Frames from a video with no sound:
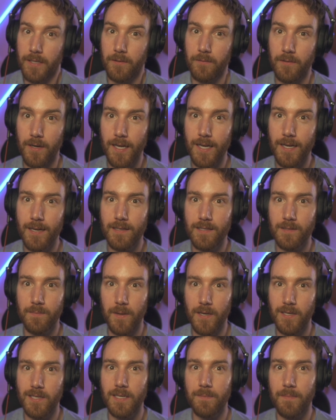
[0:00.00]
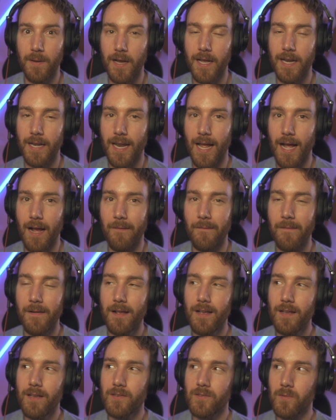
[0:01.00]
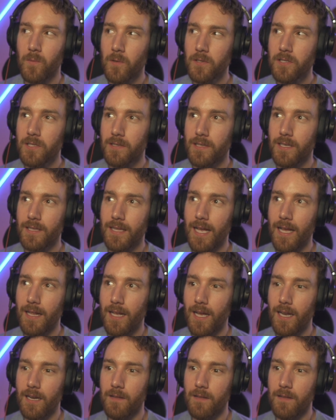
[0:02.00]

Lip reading: right? Especially buying now. So what do you think that kind of